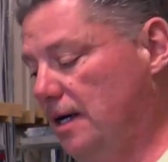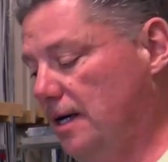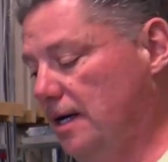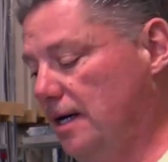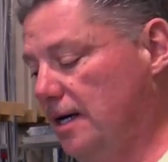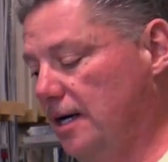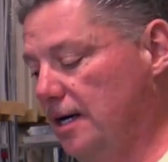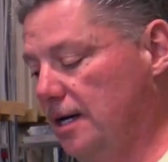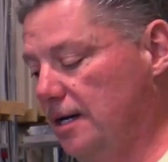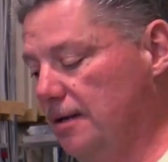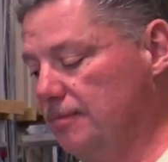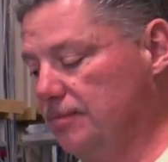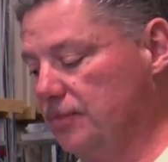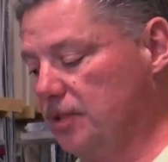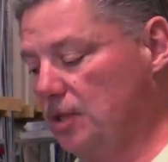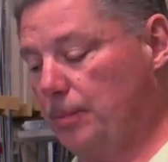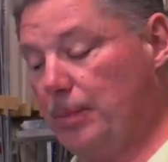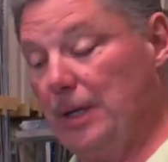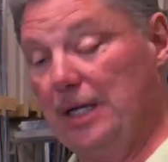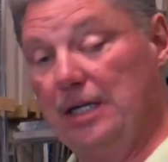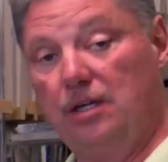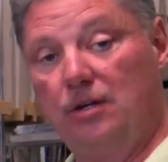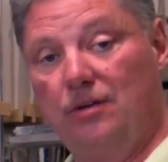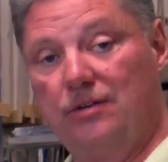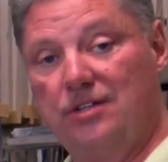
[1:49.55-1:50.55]
Um,
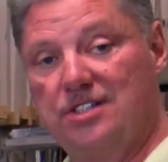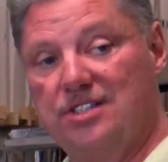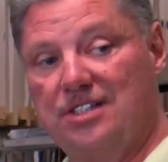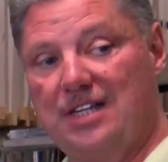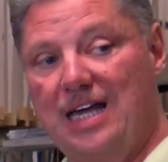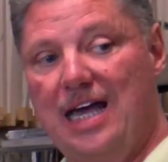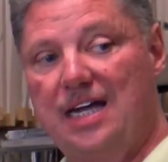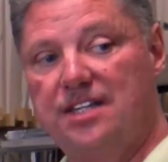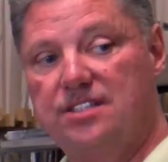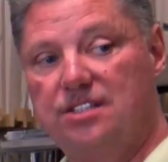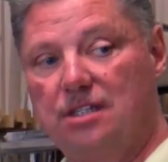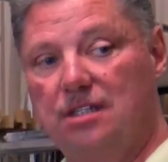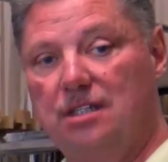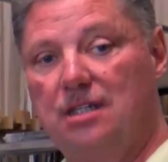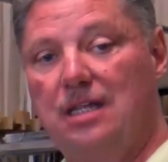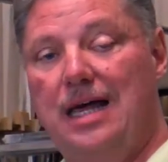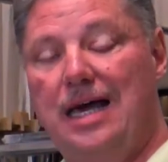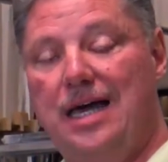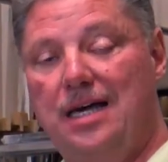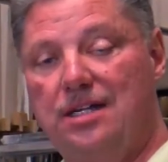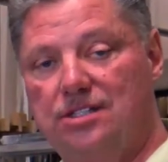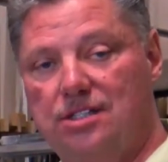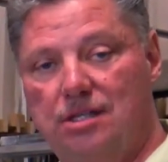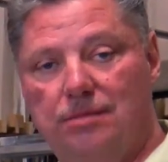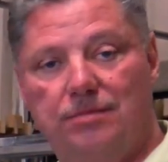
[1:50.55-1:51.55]
depending on the size of the
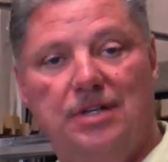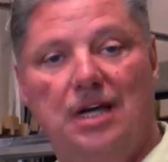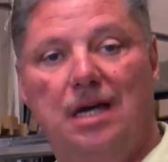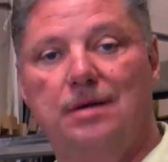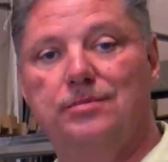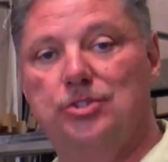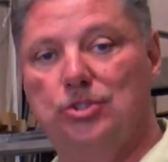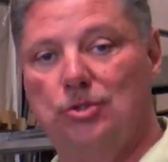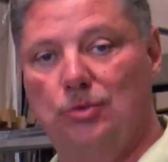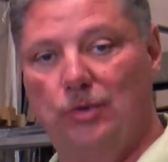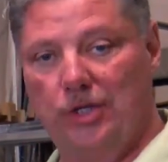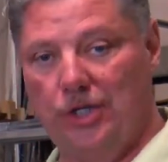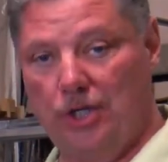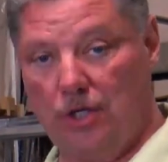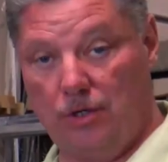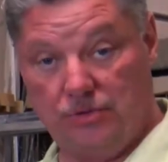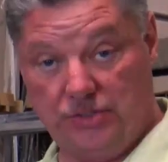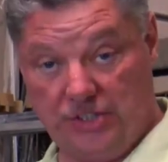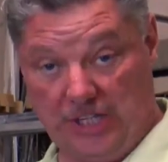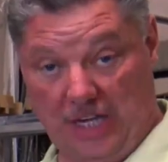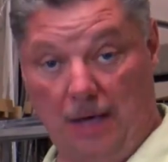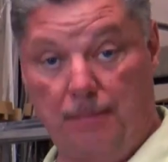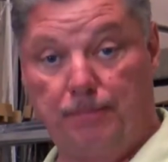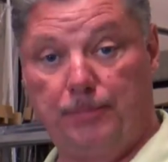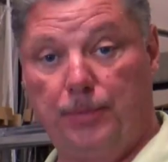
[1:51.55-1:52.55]
glass, sometimes you want to
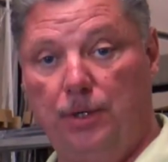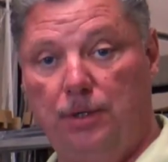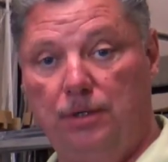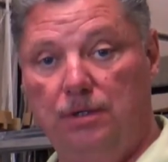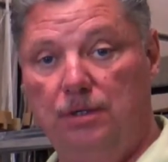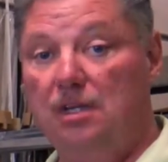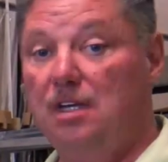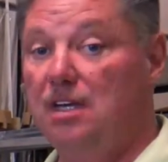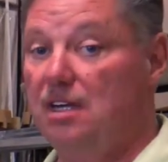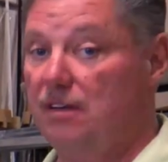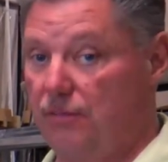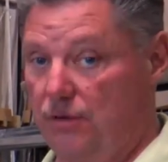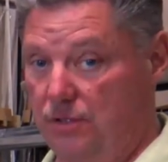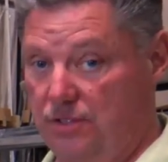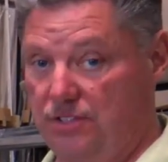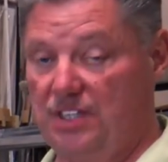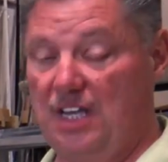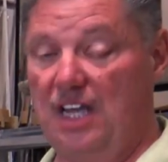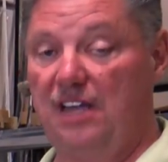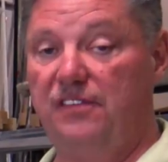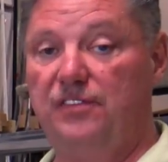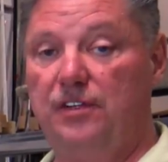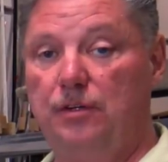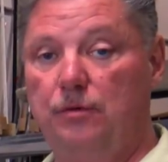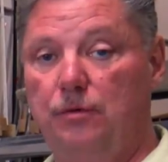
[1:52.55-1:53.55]
go tempered for
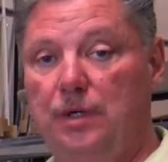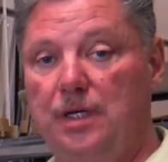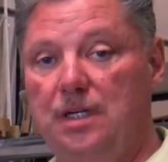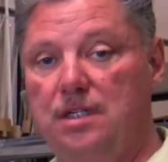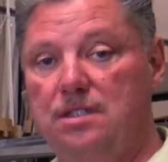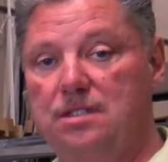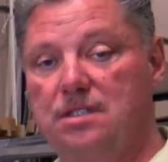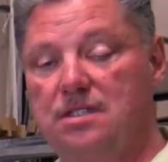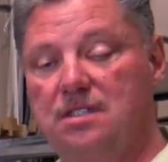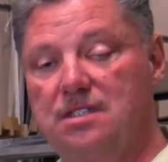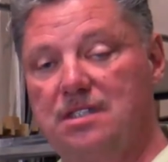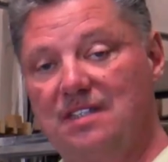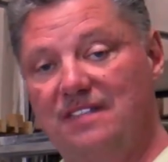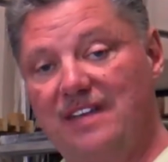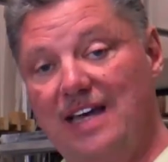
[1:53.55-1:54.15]
safety reasons,